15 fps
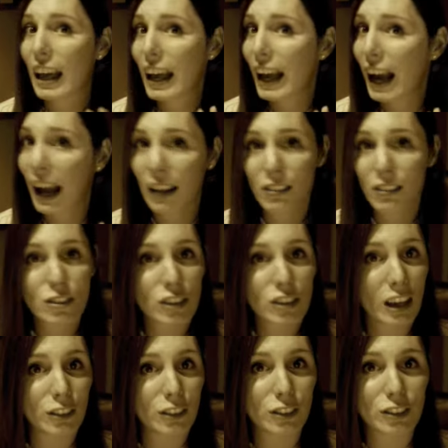It hasn't
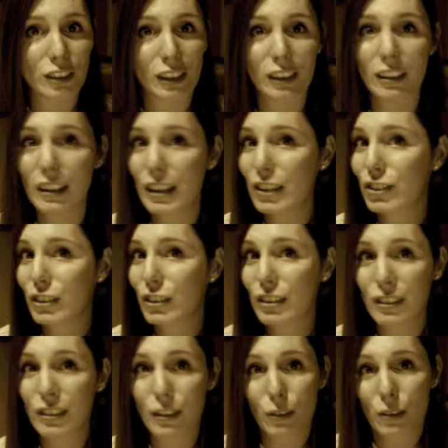changed her. She's
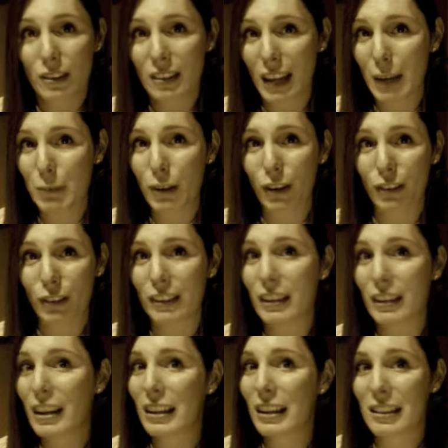still the same Lauren
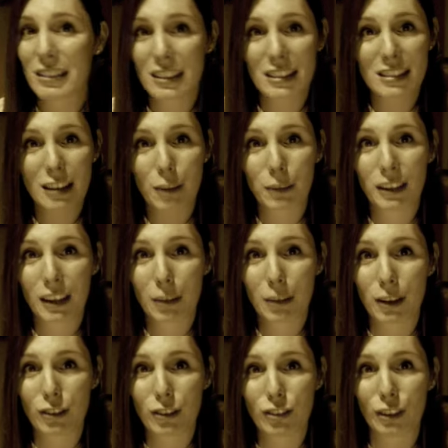that sits up in her
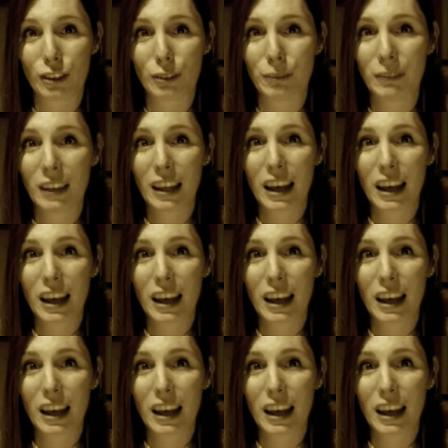bedroom,